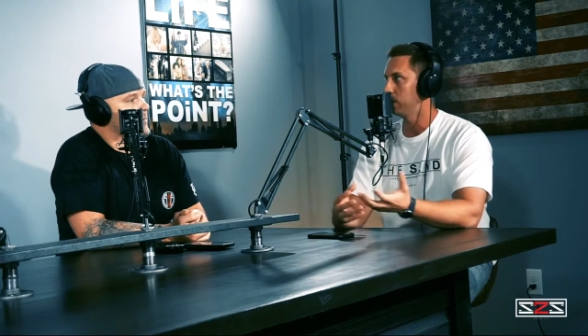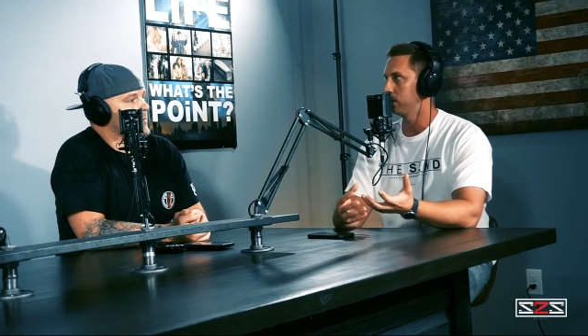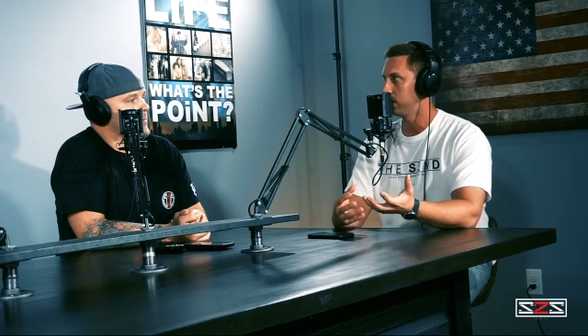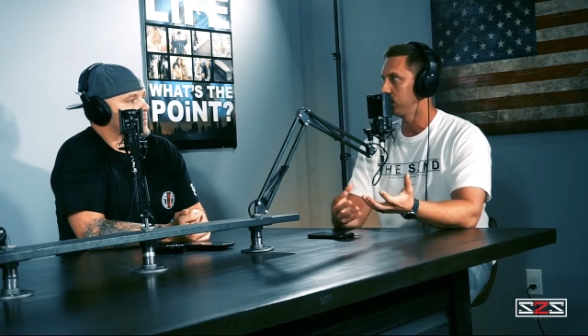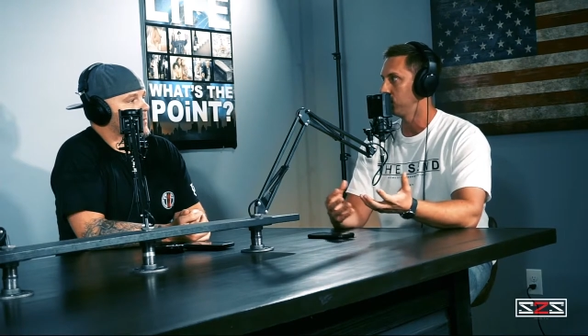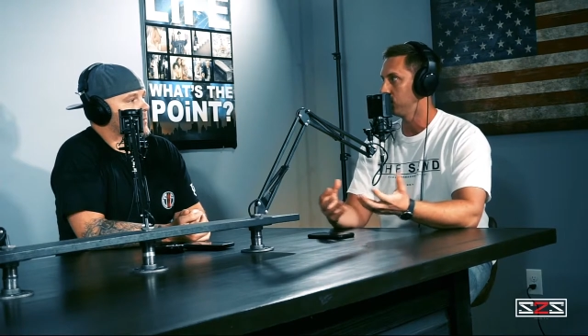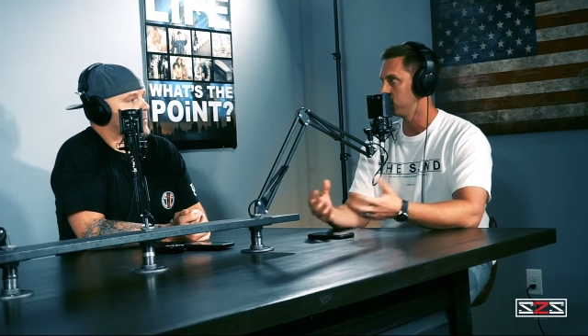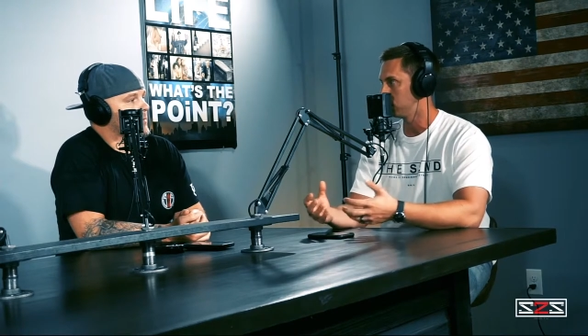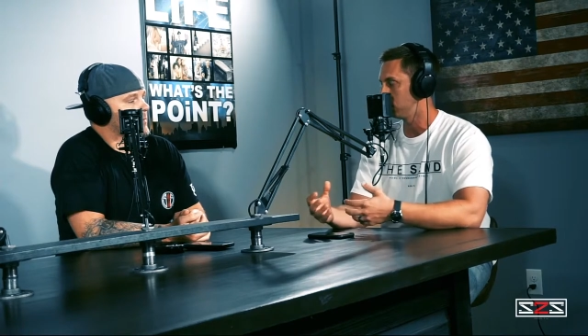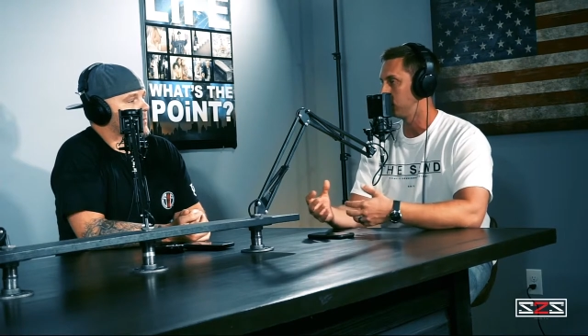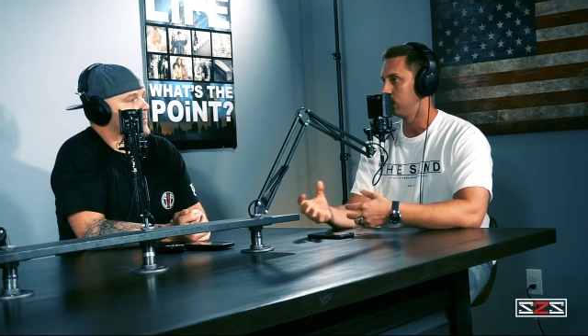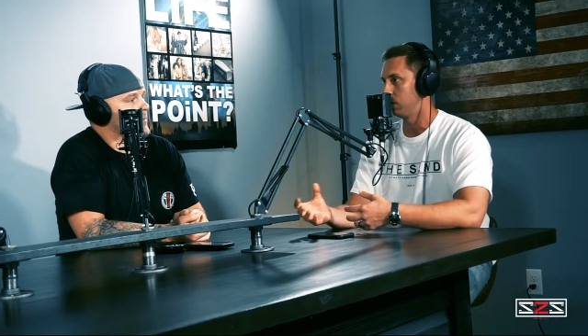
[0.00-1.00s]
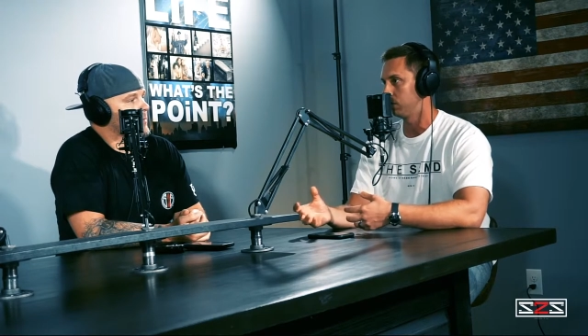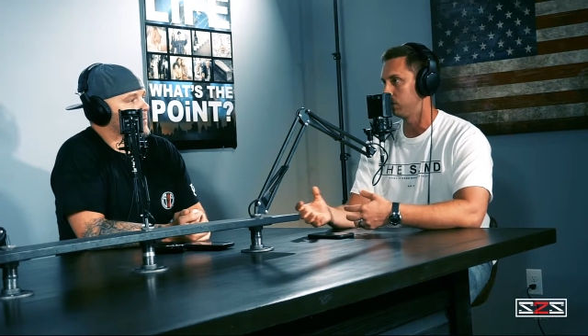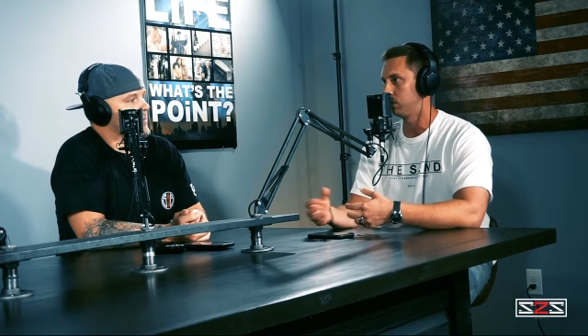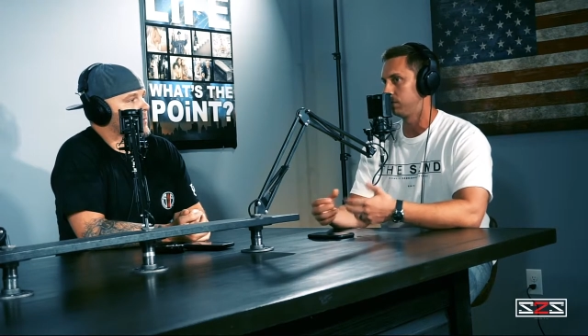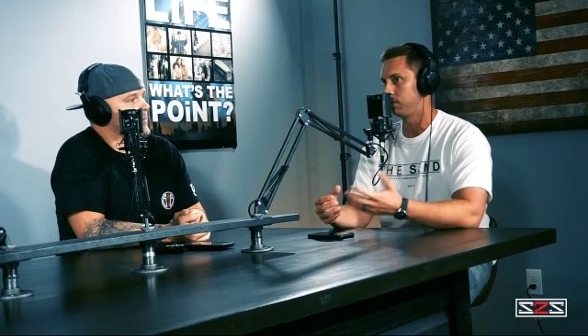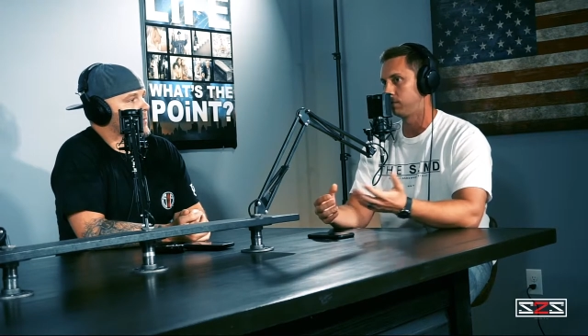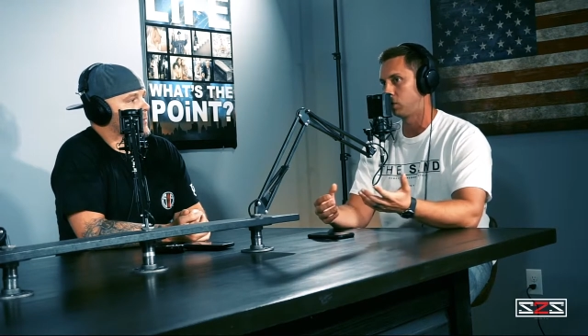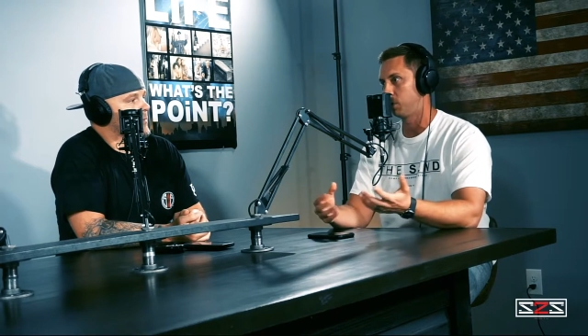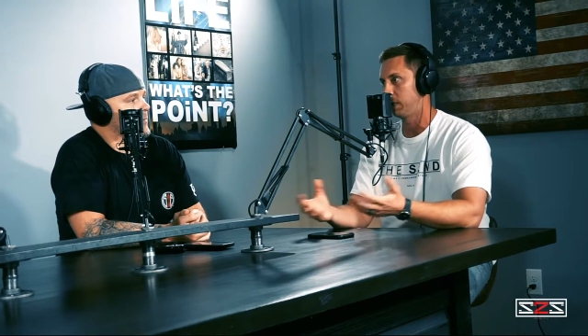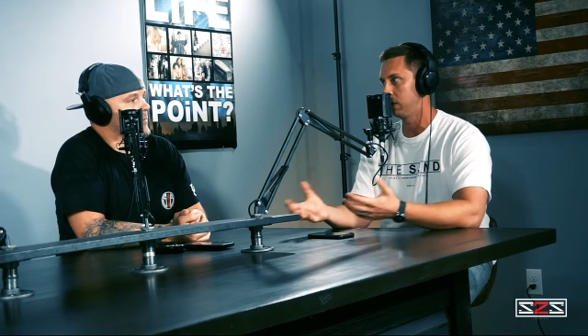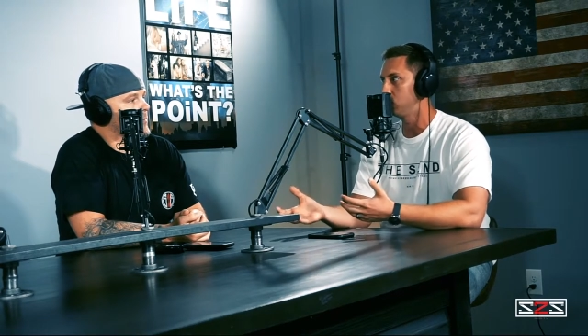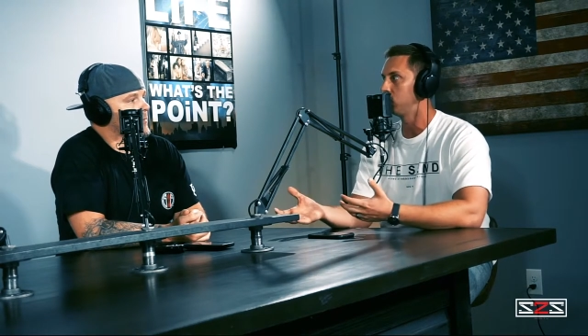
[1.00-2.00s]
teachings, you know, showed
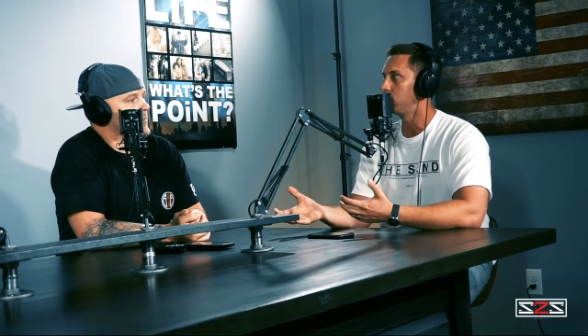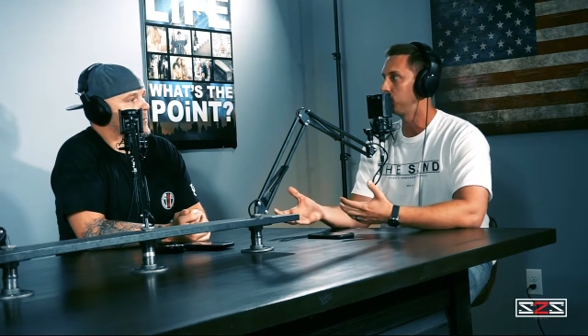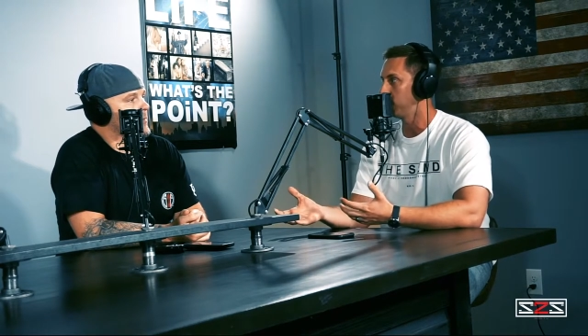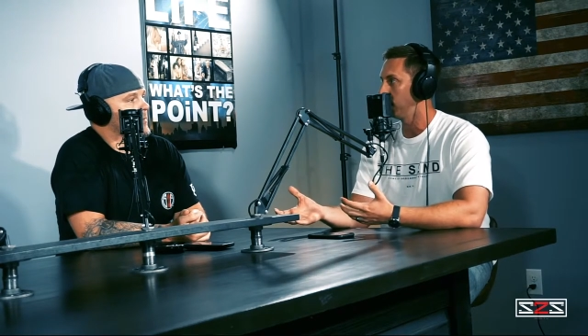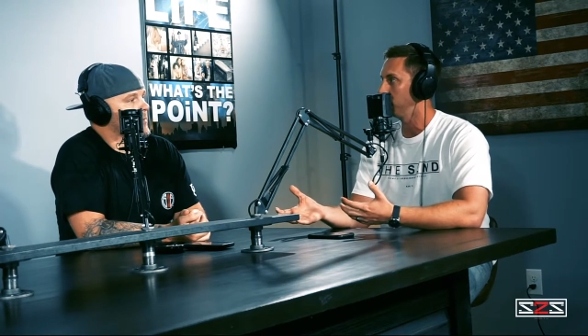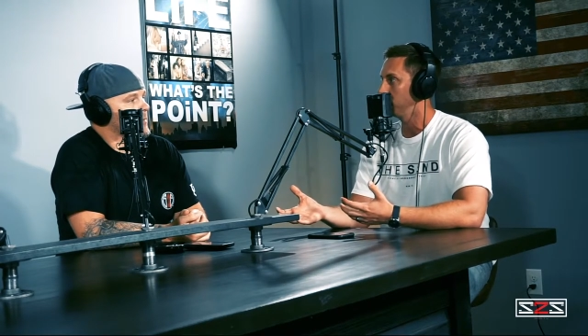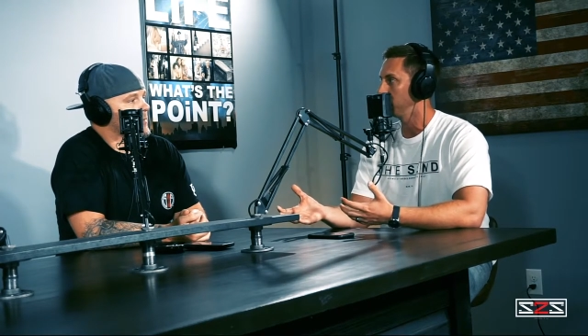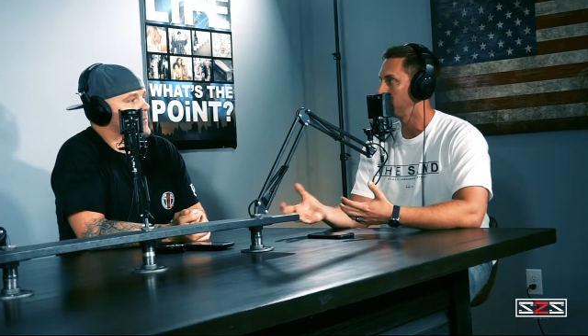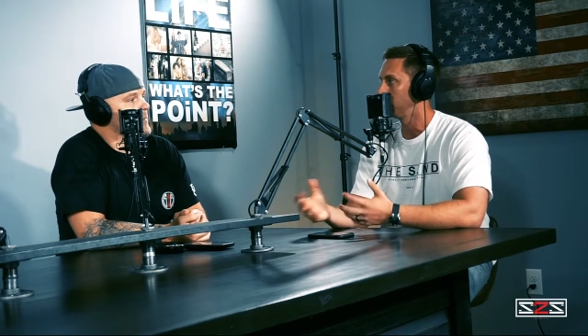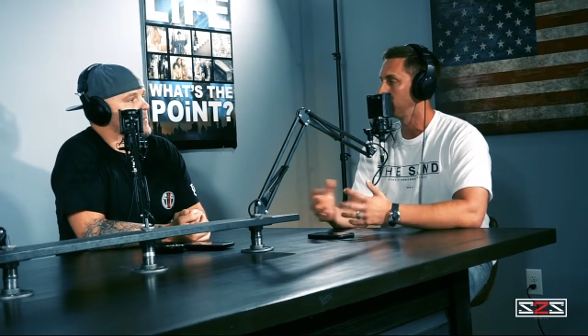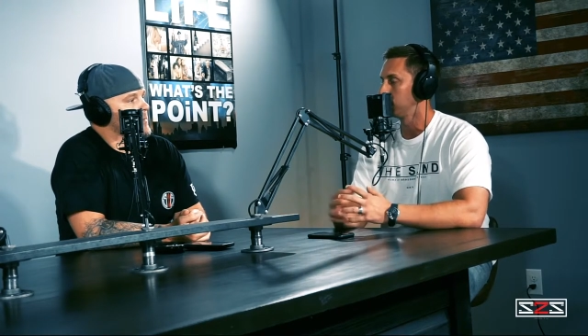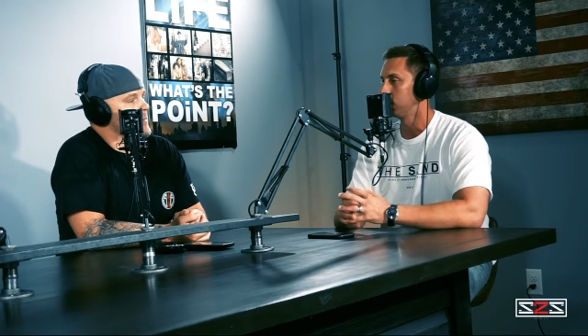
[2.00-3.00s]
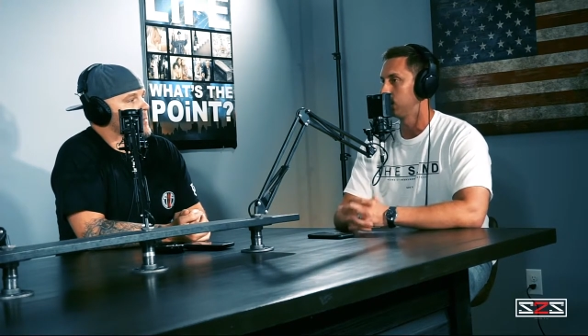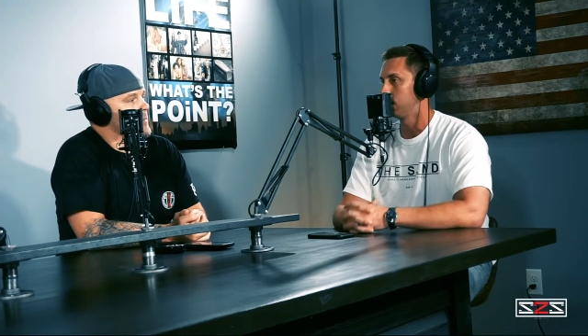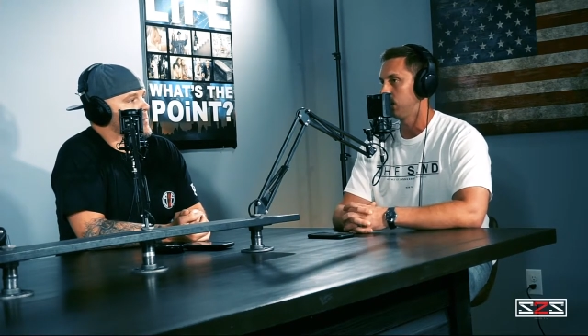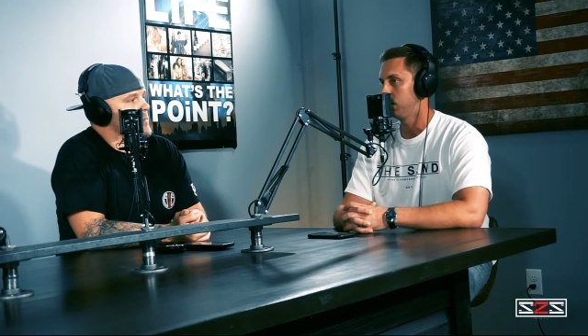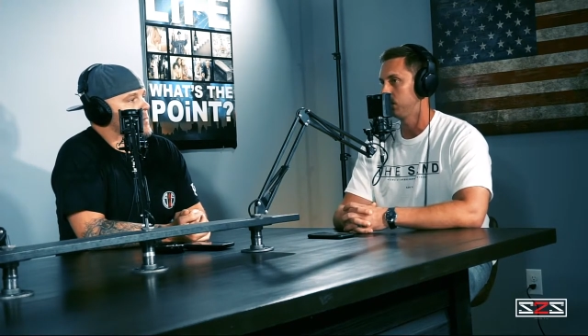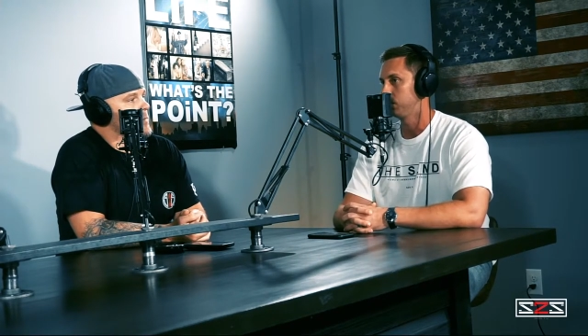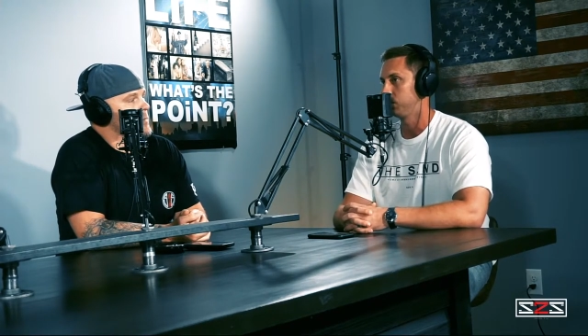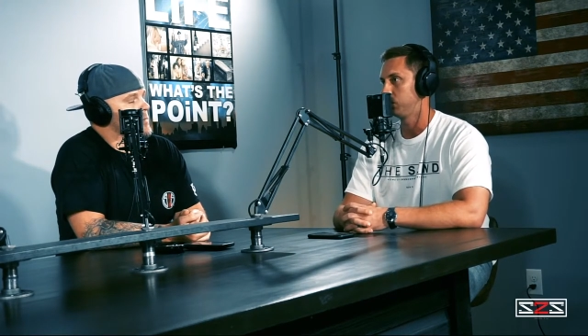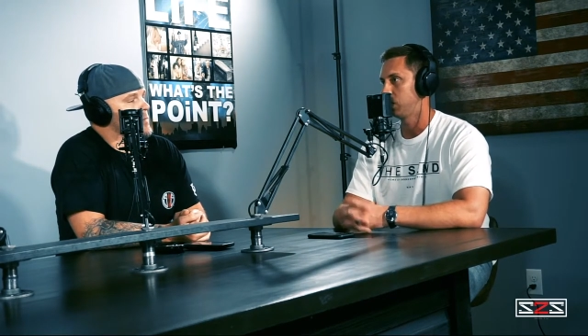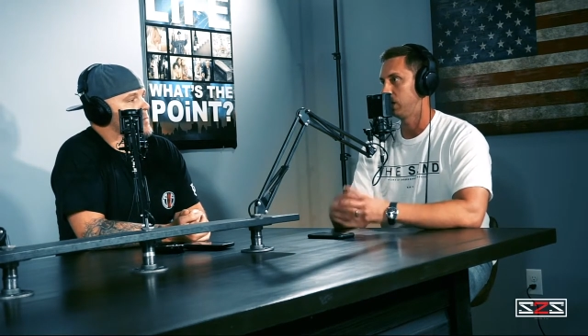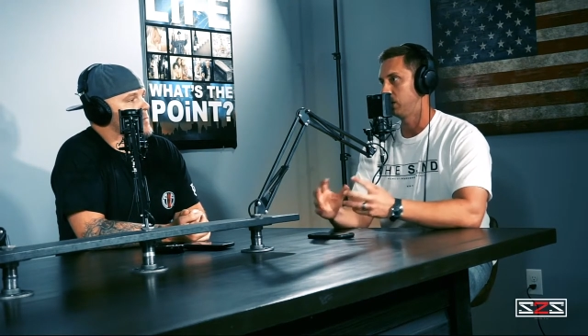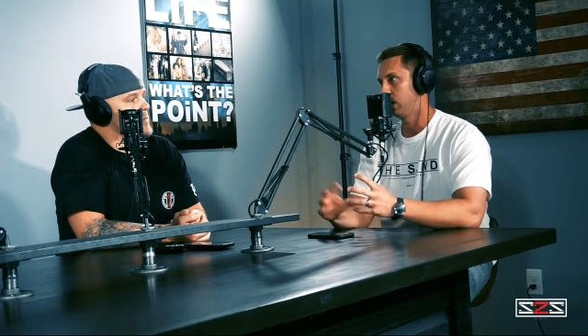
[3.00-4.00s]
me the YouTube channel, um,
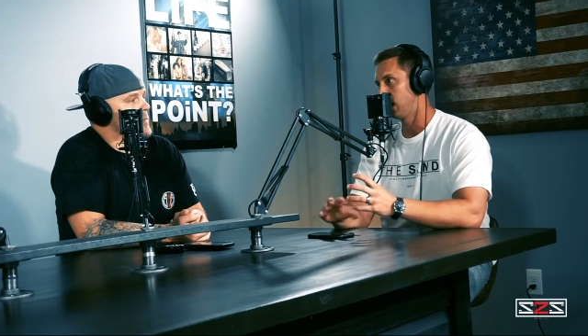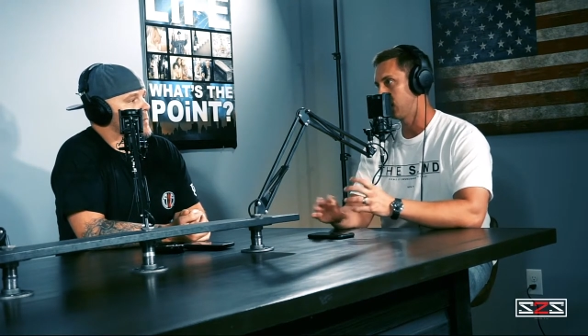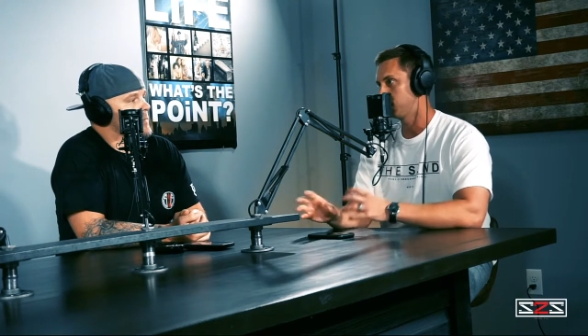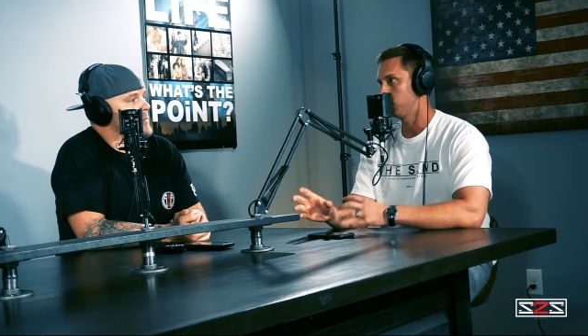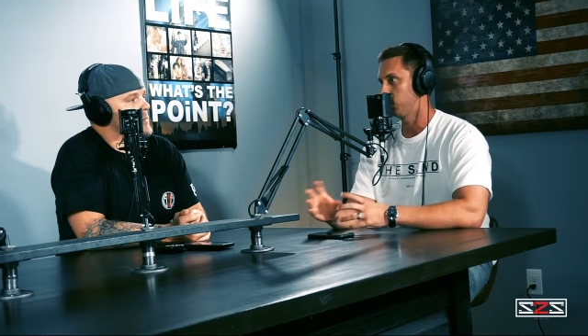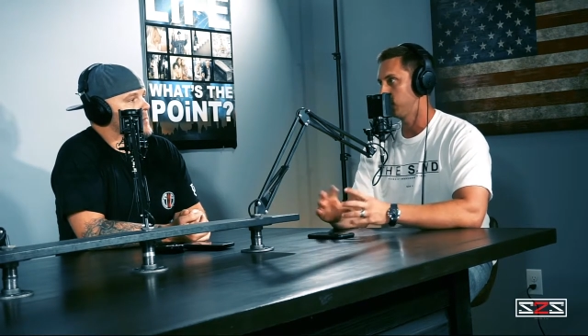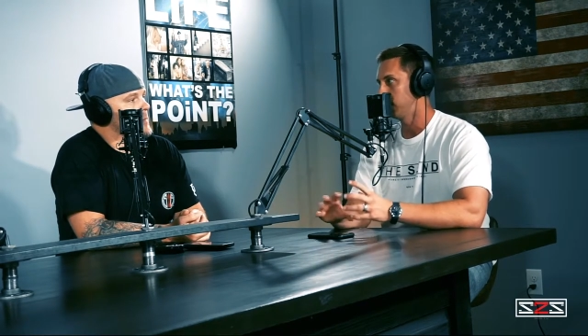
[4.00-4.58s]
shared the gospel very